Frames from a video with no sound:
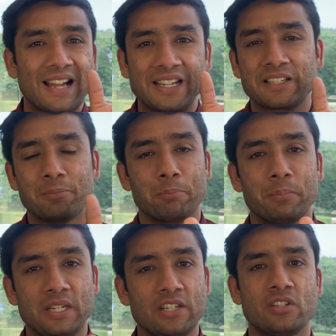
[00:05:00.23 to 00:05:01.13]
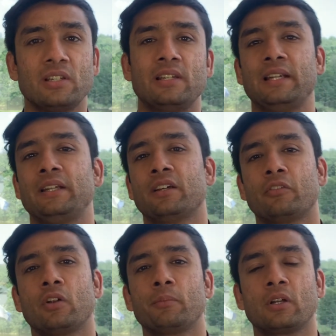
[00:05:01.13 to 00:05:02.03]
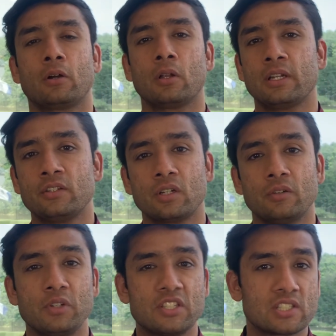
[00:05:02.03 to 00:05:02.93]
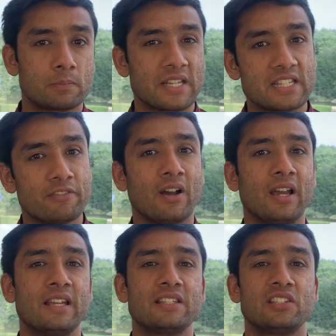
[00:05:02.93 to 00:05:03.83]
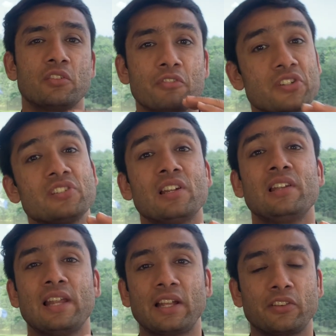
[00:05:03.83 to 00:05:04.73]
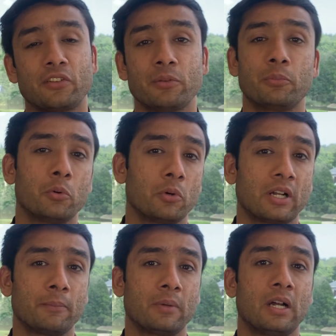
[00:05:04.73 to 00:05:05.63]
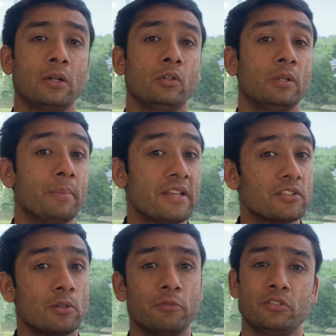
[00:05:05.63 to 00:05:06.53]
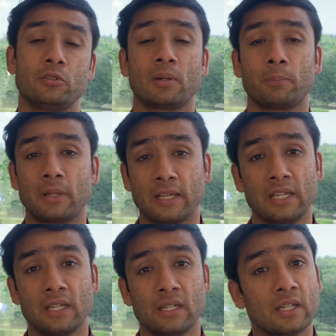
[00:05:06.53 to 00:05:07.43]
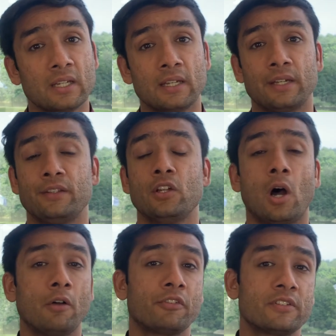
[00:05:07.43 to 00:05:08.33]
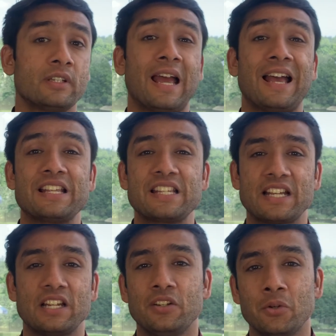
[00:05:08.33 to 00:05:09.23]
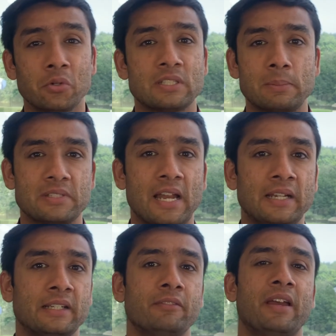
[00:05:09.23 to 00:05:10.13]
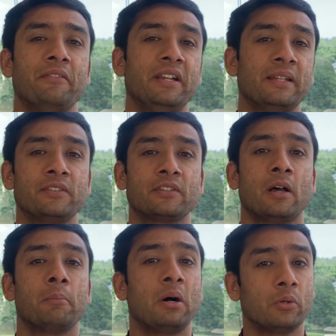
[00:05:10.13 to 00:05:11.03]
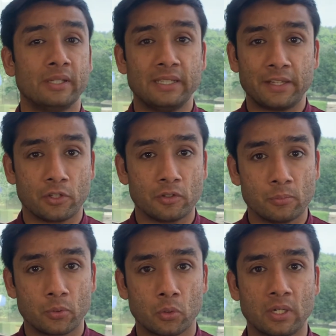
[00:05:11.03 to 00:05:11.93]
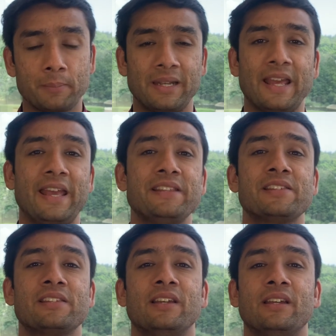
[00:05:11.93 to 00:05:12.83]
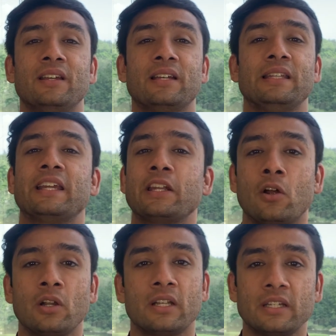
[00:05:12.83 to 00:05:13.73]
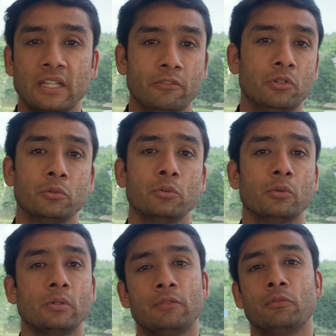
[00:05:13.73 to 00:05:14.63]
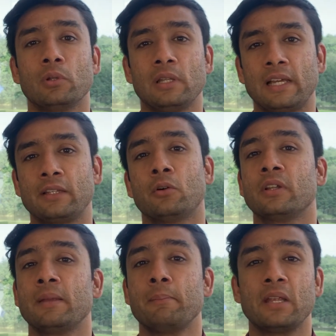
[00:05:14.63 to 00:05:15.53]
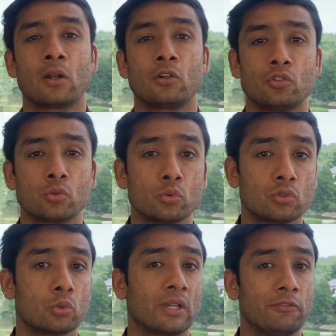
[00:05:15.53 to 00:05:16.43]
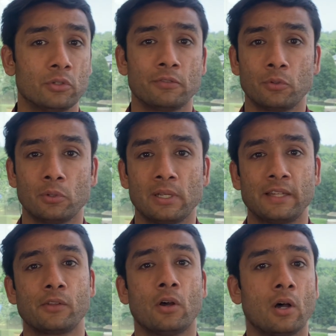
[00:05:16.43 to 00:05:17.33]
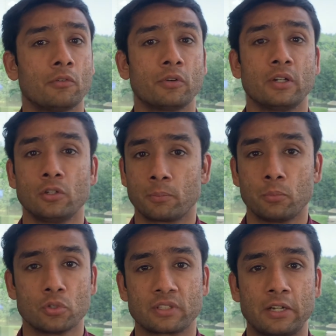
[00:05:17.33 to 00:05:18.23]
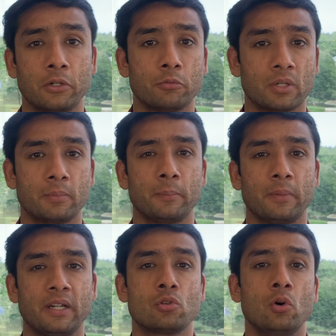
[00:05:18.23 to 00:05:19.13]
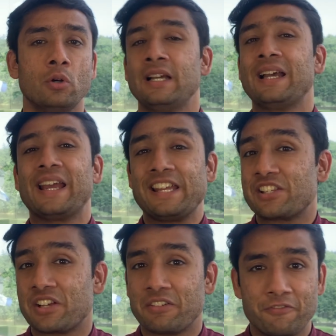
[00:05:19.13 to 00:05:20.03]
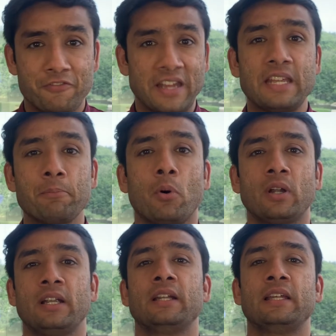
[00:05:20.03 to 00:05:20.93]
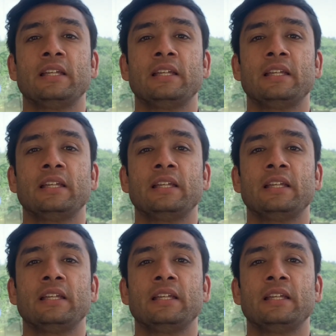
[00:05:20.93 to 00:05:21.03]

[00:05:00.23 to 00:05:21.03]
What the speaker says: that completion letter from the college, which specifies the official length of the program on the basis of which you're applying, the officer has no substantive evidence about the length of the program, and hence they cannot give you the full length, or they may not choose to give you the full length of your postgraduate work permit. So it's very important.